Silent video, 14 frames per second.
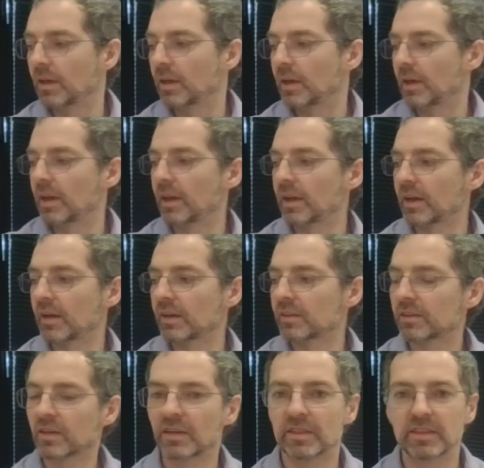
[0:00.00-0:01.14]
And
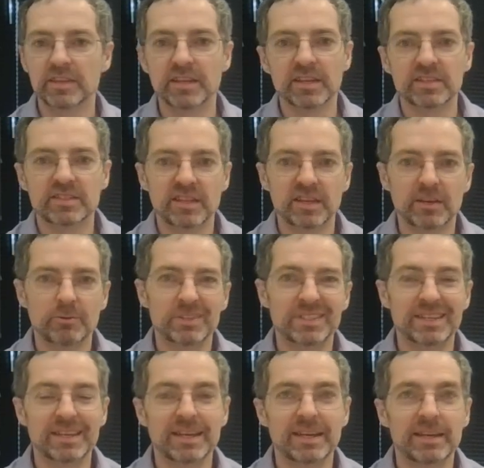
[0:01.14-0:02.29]
the next day we
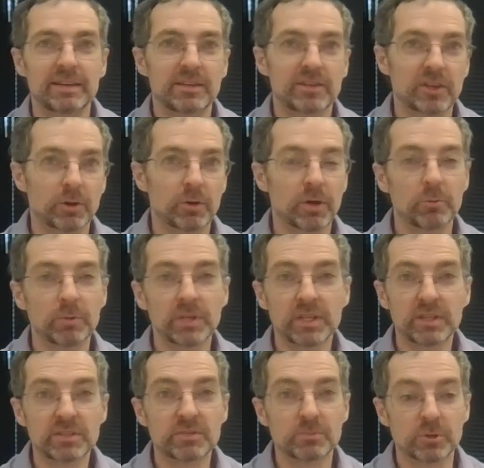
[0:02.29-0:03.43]
say, you know what, we
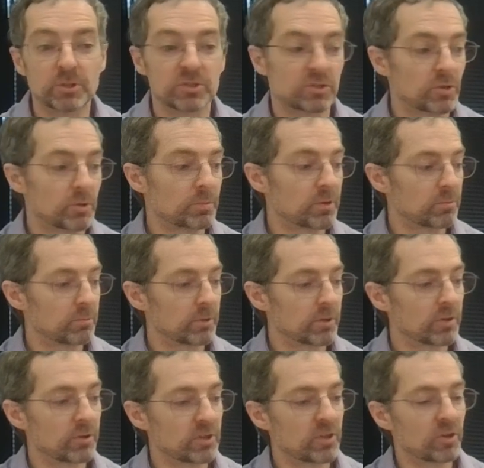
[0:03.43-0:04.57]
need some more soup. We're
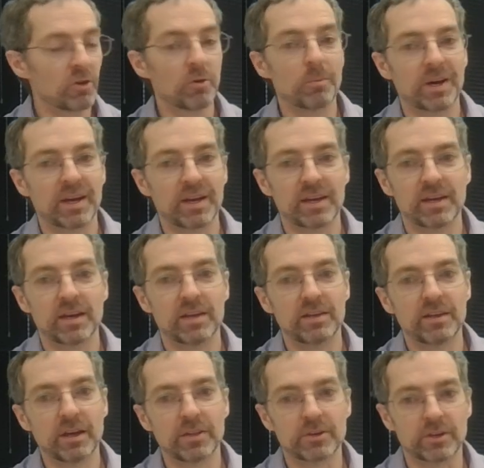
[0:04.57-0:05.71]
going to go buy
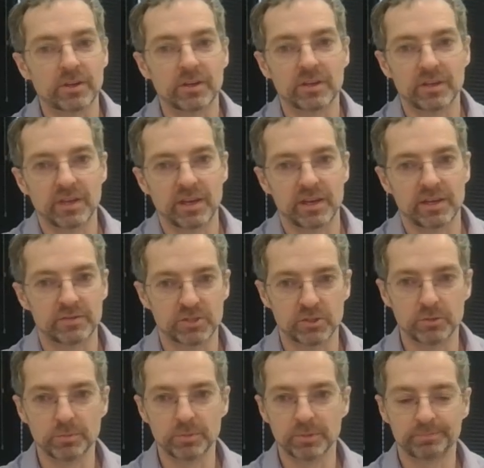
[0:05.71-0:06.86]
another can of
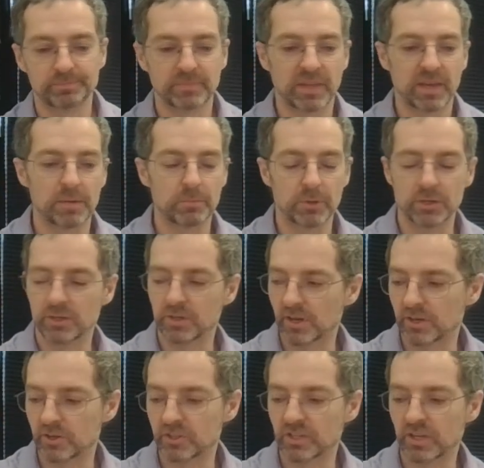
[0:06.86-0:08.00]
soup and put it on
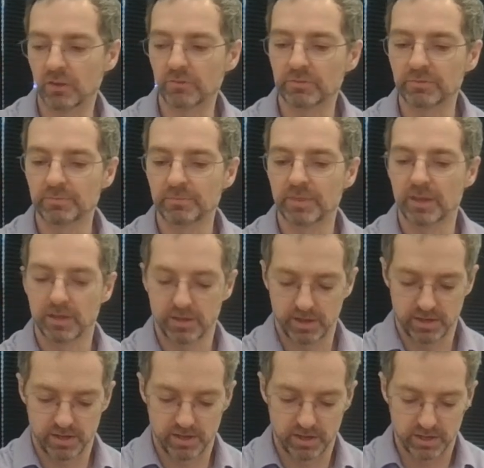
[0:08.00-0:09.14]
our shelf.
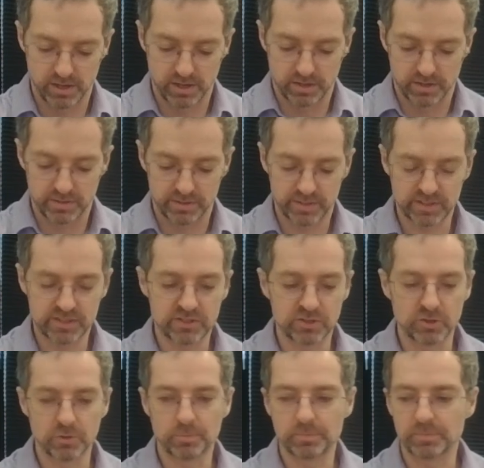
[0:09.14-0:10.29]
This
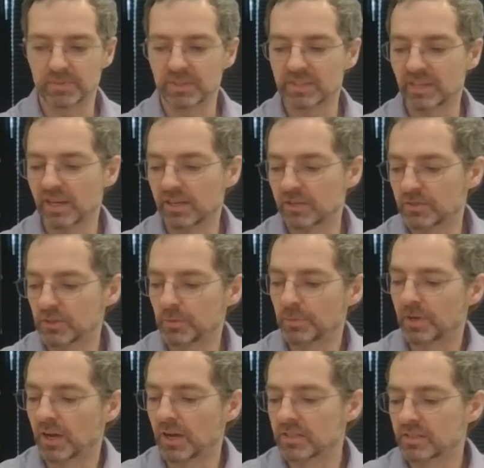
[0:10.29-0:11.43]
can of soup
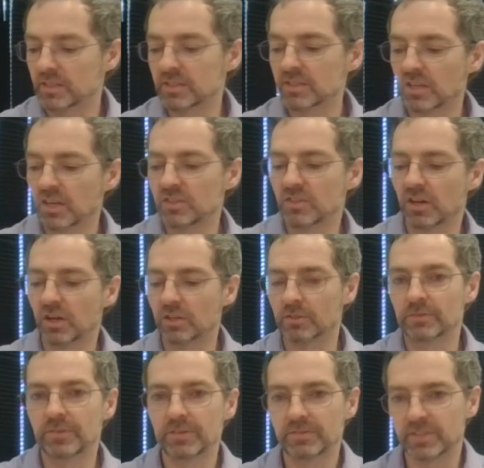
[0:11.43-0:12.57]
cost us
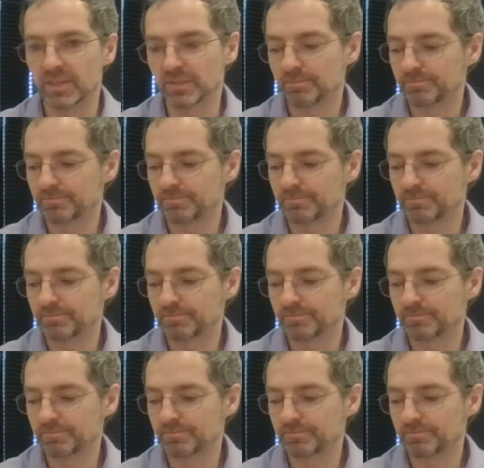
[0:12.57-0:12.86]
$1.50.